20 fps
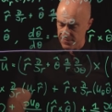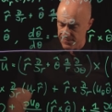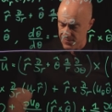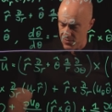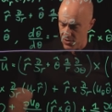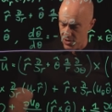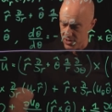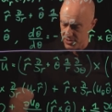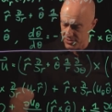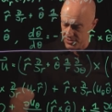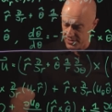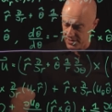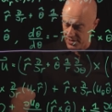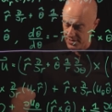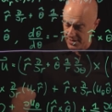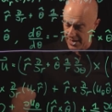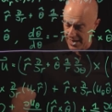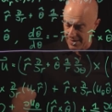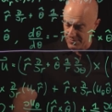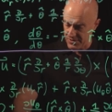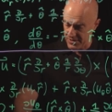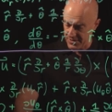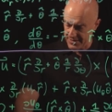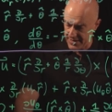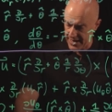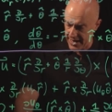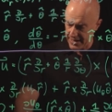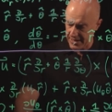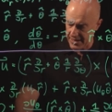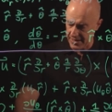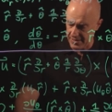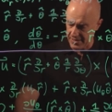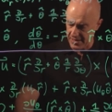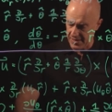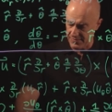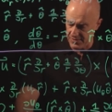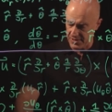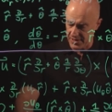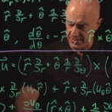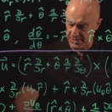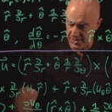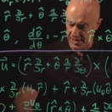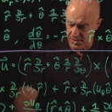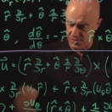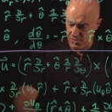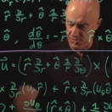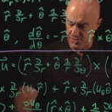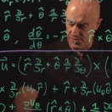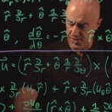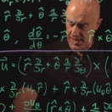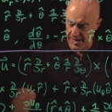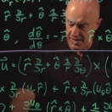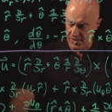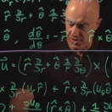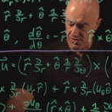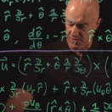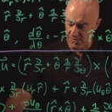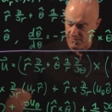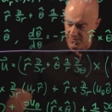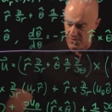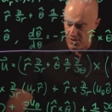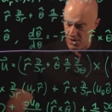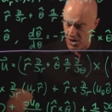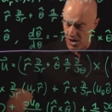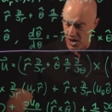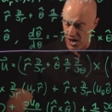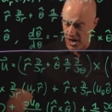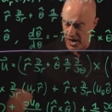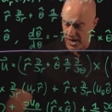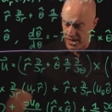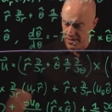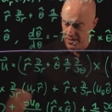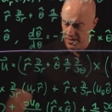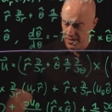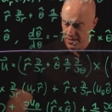first times the second gives us a u theta over r,